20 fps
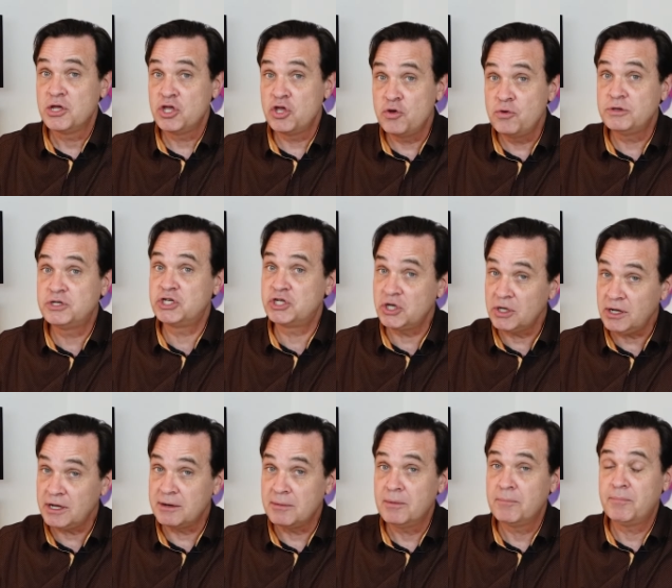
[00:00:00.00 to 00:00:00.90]
you
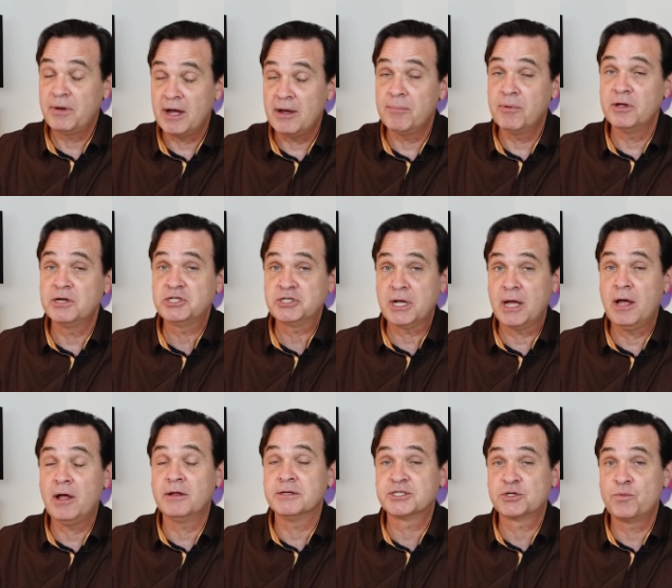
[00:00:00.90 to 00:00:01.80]
should publish
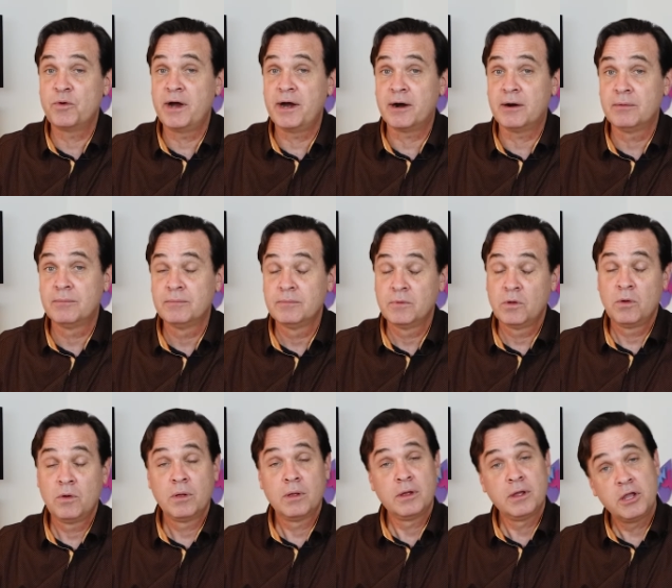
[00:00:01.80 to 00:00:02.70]
elsewhere.
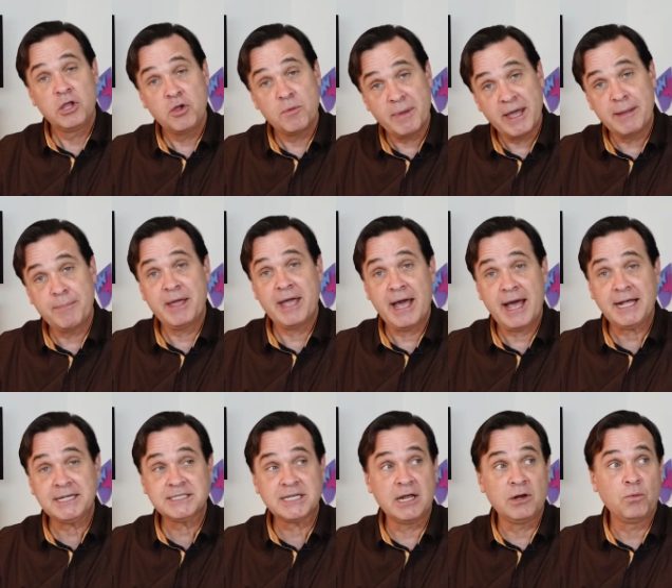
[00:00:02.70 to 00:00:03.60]
You may be
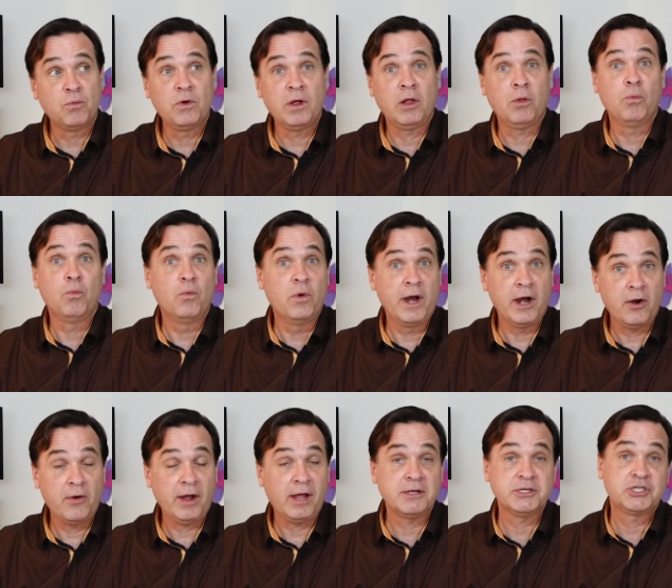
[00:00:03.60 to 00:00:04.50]
asking, well,
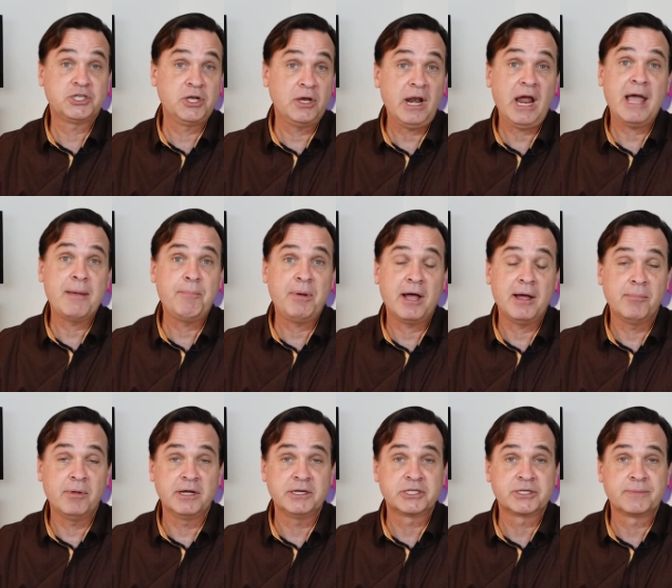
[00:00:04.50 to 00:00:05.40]
where else should I
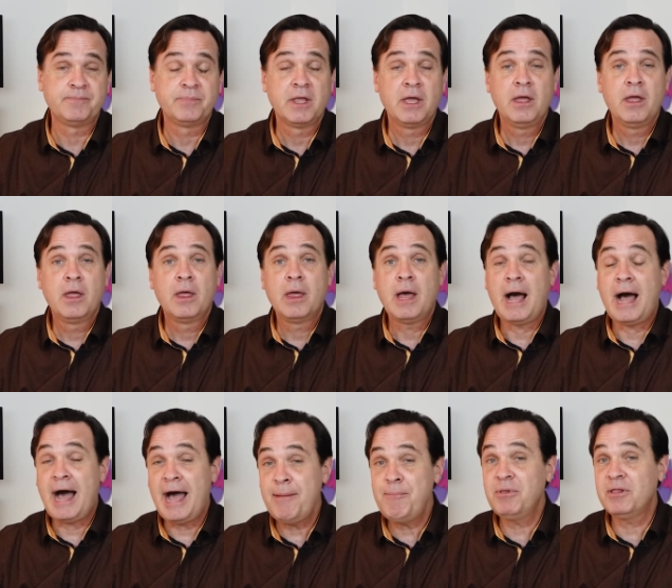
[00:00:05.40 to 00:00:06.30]
publish?
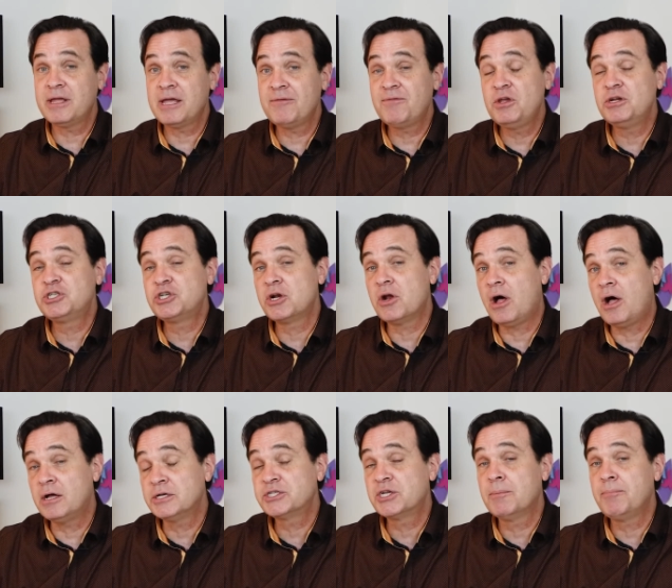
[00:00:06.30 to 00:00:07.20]
I believe you should
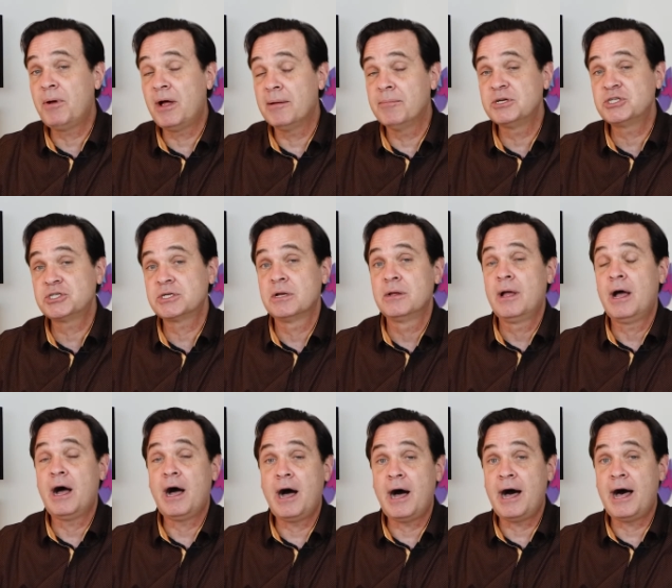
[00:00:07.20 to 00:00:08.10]
also publish
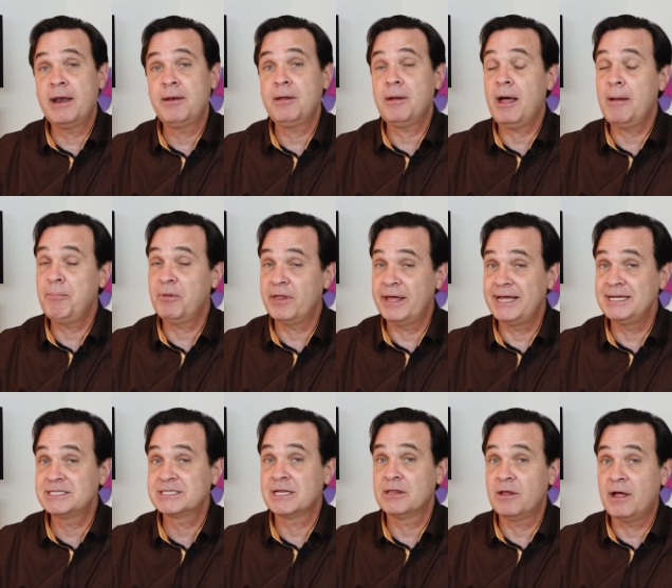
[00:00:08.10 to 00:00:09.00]
on a
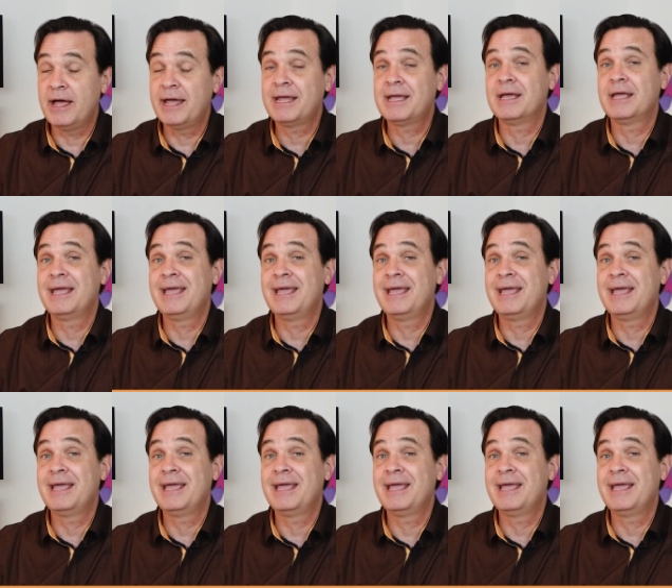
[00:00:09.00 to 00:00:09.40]
place like